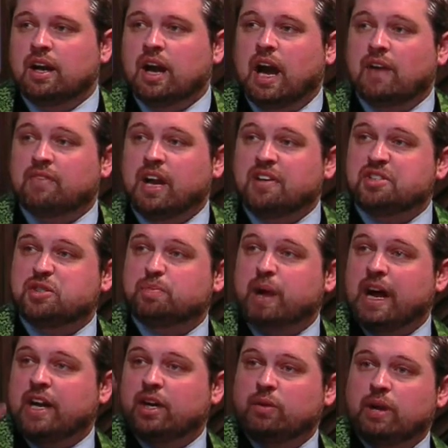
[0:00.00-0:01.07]
I've got
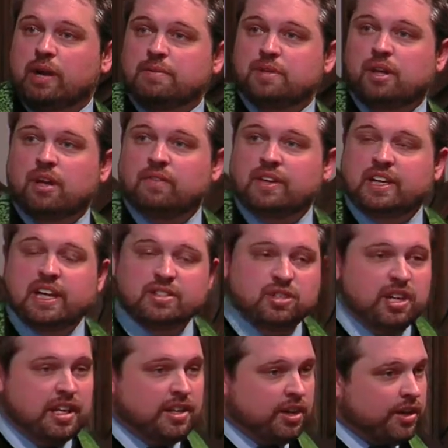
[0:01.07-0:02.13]
spider webs all over the
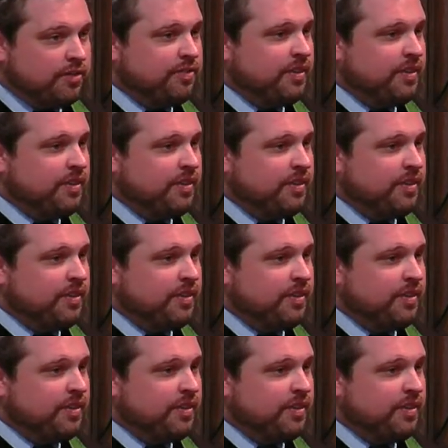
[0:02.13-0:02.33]
kitchen, and they're the